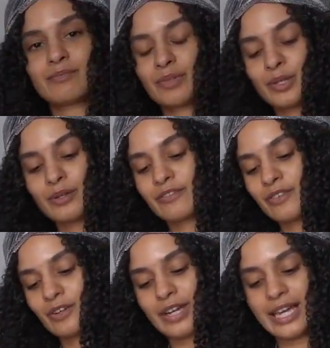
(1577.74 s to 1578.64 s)

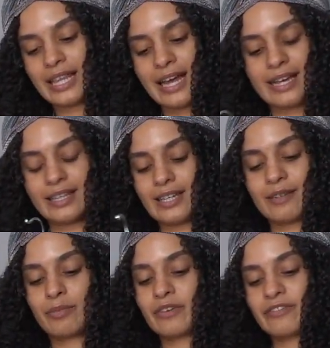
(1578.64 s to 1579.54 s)
beautiful, A-line, like
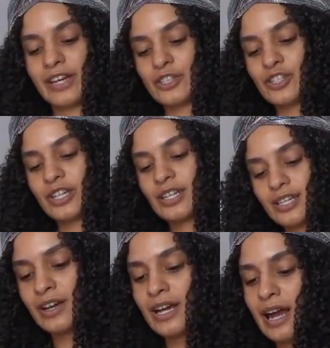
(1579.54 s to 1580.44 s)
perfection.
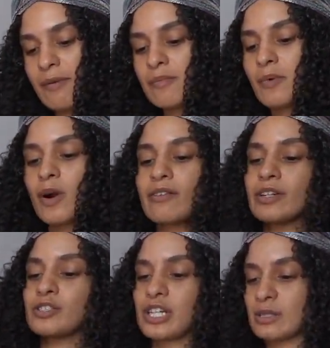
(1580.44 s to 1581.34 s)
I'm more of
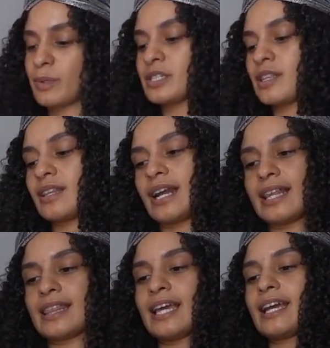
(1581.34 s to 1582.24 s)
a dress person than I
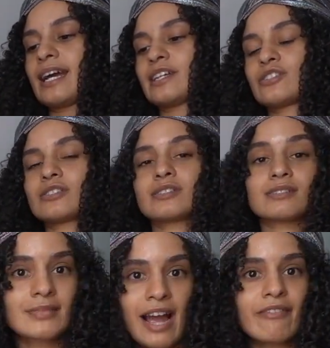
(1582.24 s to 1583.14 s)
think. I
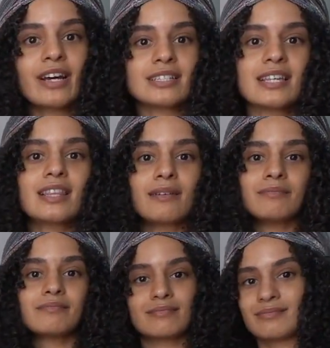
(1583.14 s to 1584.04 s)
just have not seen
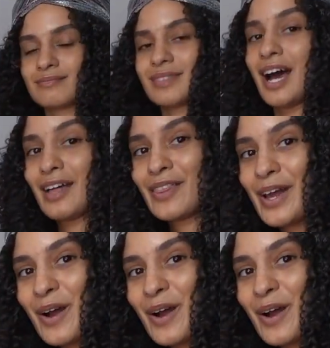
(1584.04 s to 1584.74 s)
them that